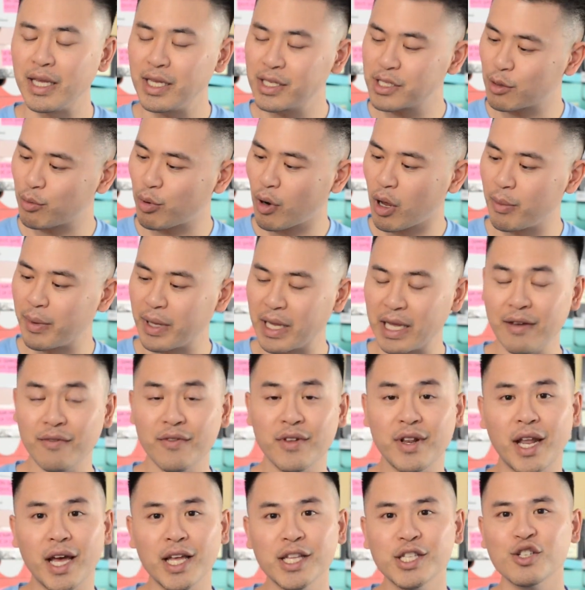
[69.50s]
these are probably
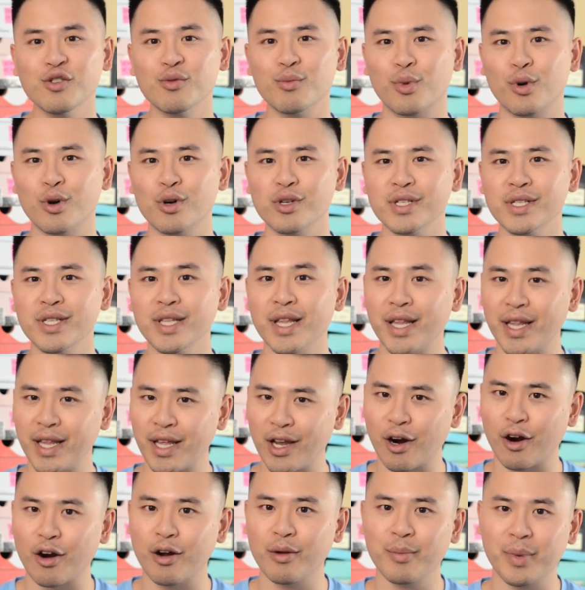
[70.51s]
even nicer in person than
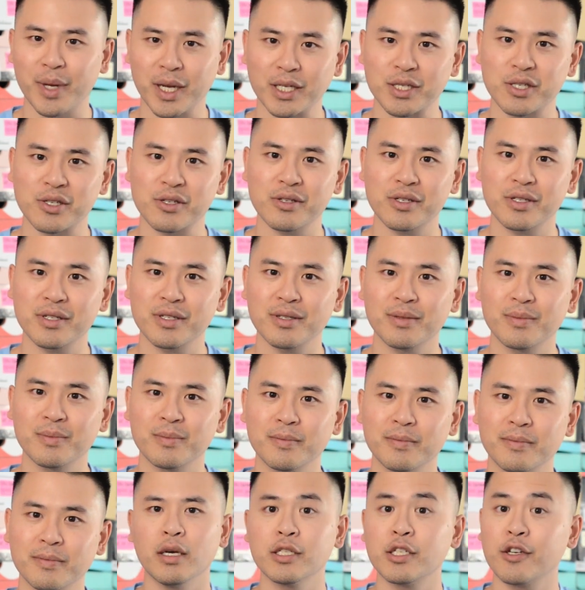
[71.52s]
they are in pictures.
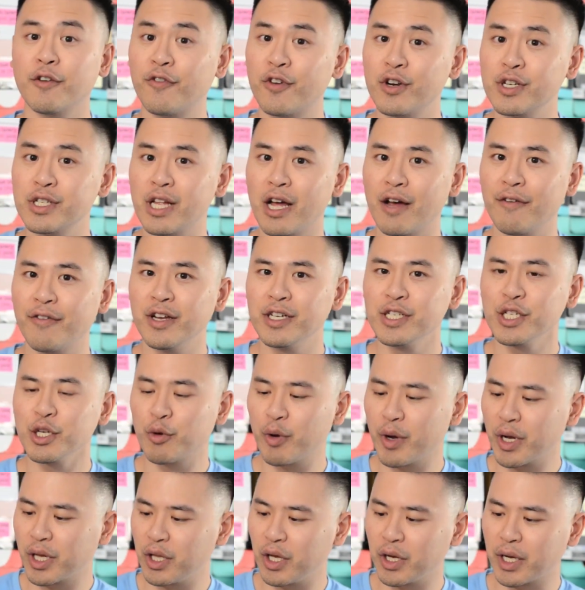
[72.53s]
So first off, here's a
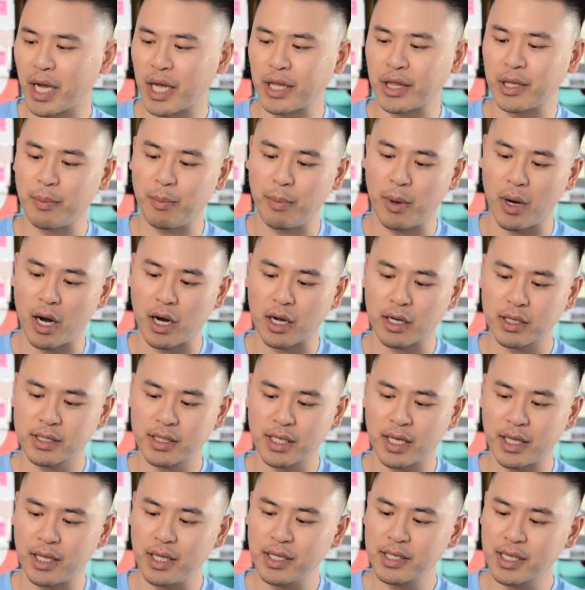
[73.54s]
quick look at the box,
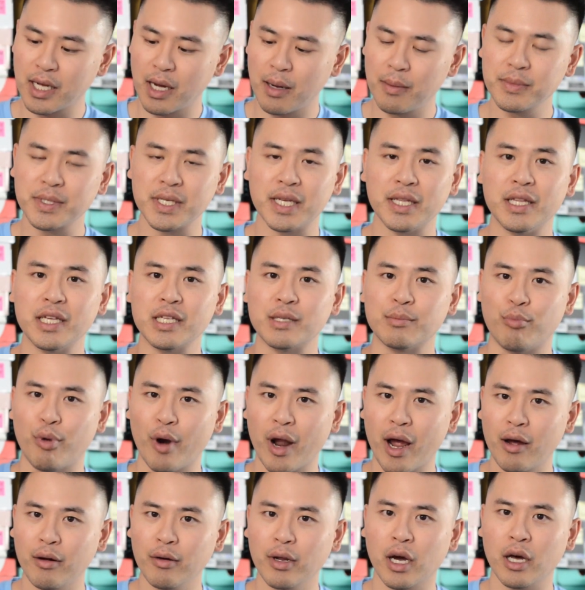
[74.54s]
and this comes in this
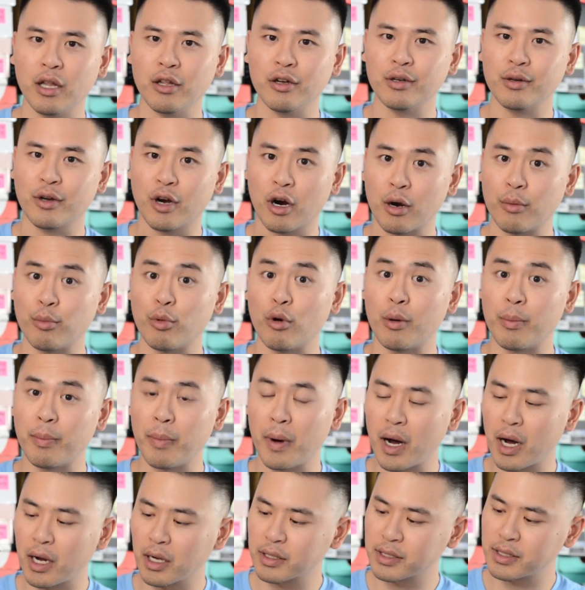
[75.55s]
brown colored cardboard
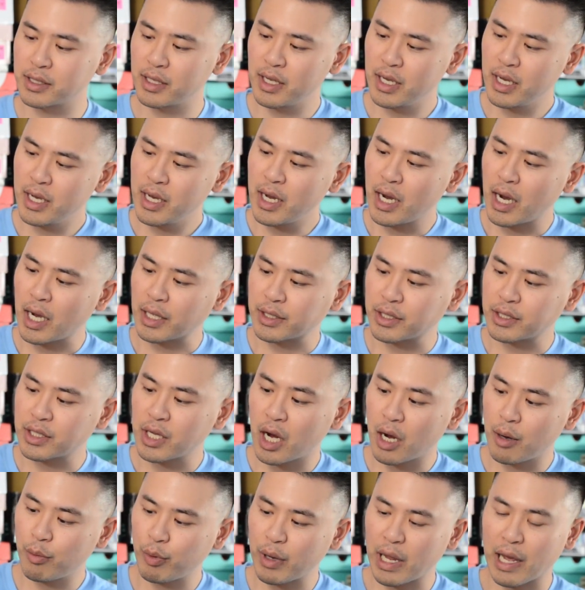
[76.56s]
box. At the
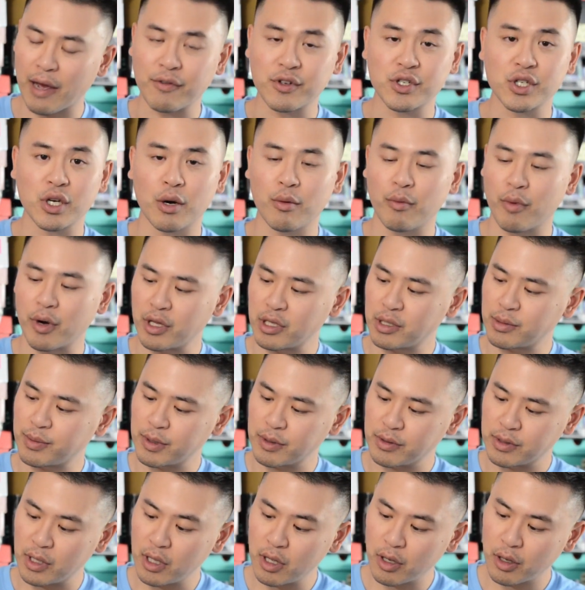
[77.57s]
top, we have Sean
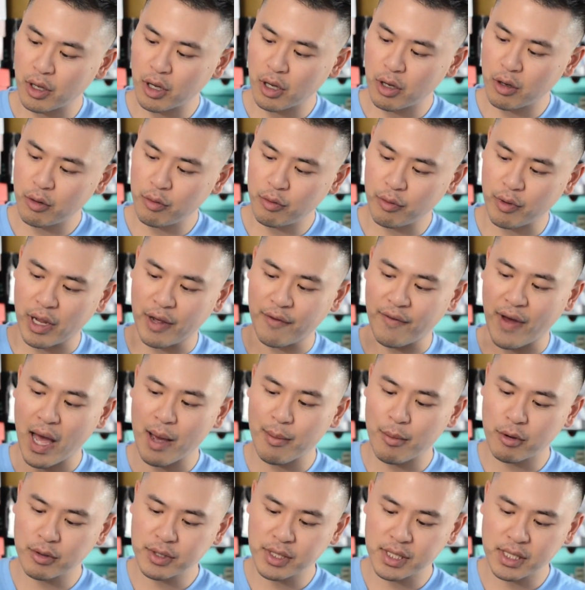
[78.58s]
Wotherspoon's logo, we have
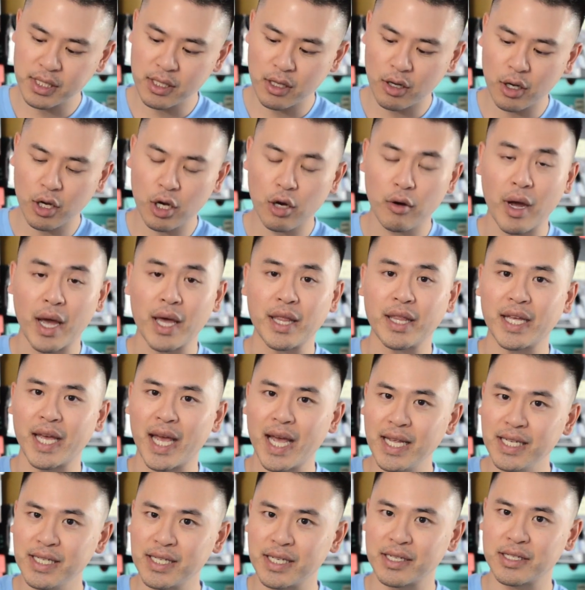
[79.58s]
Atmos's logo, and the
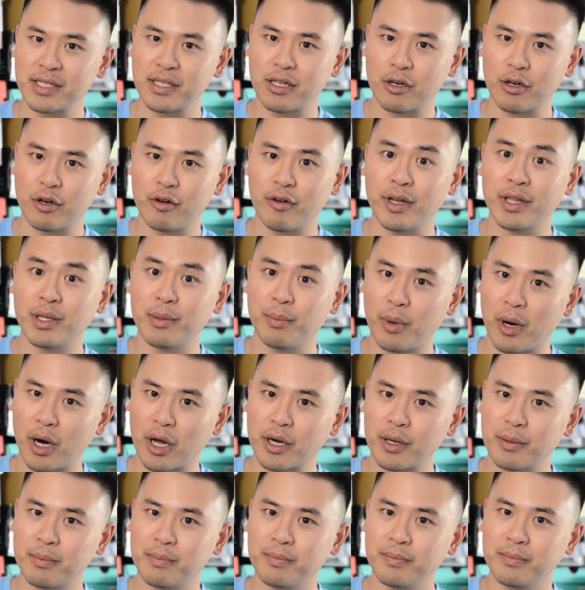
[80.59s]
ASICS logo at the
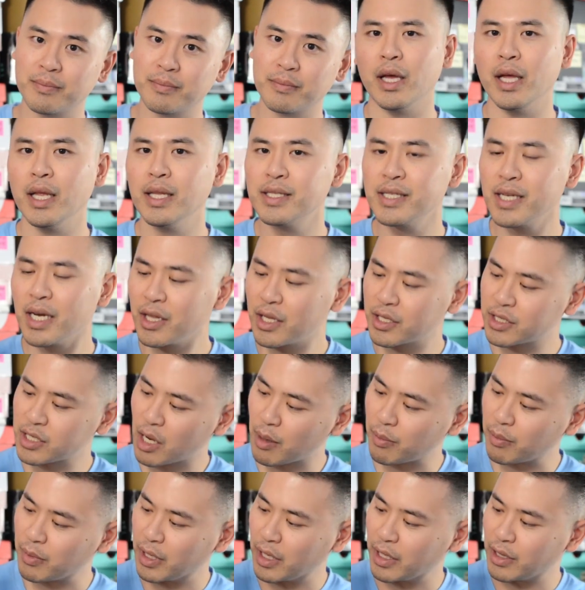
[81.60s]
bottom. Inside the
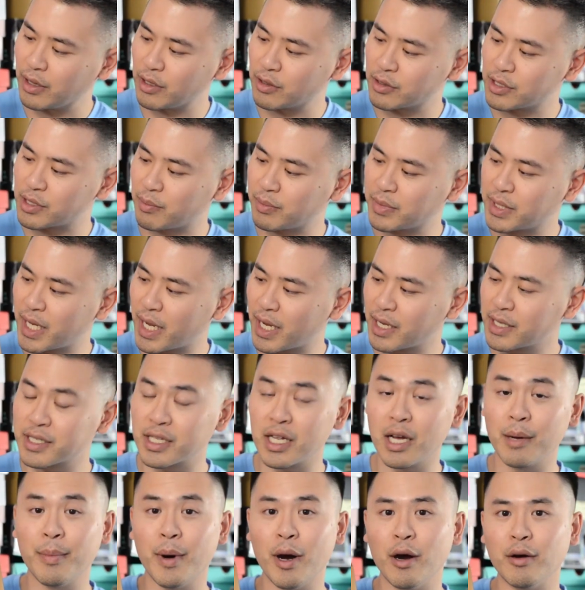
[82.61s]
top lid, there's some text
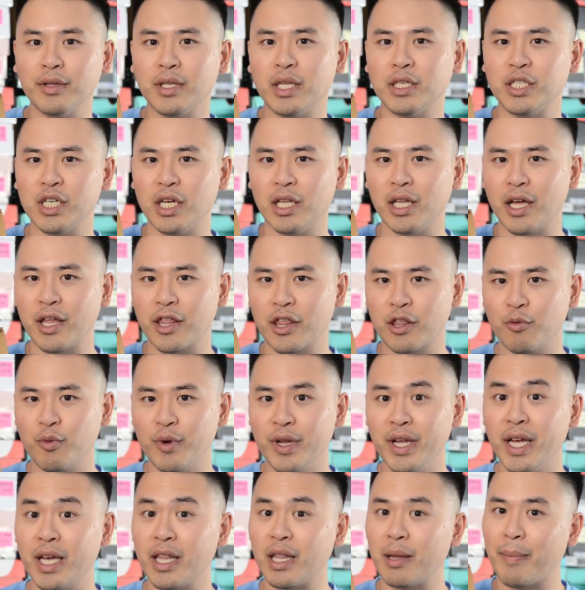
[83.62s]
about the Gel-Lyte
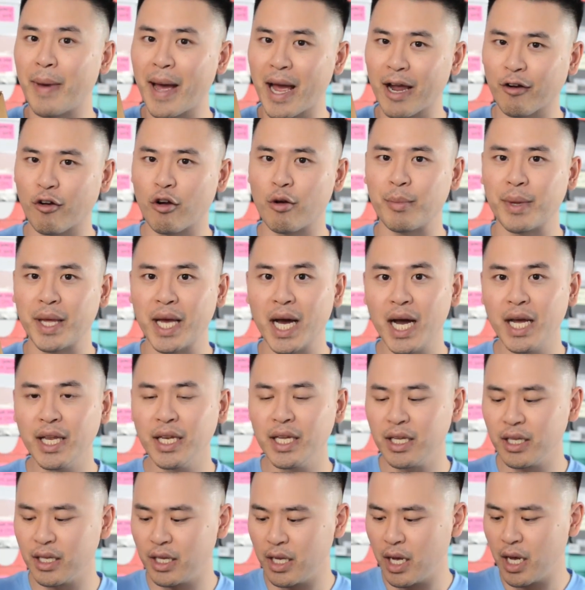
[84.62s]
3 and the background behind
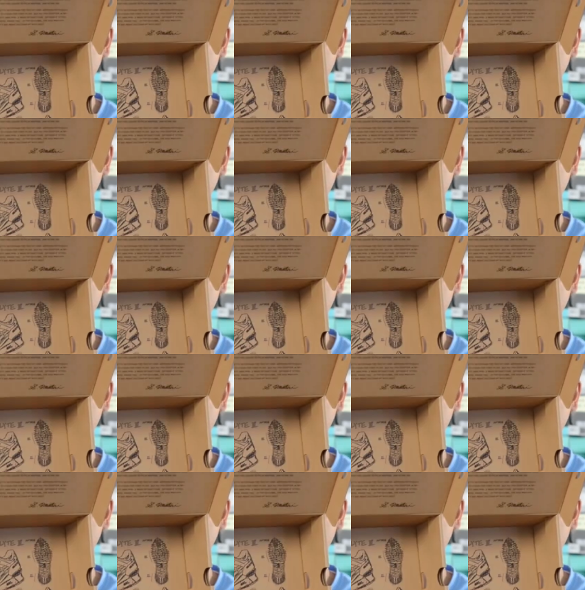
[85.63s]
it,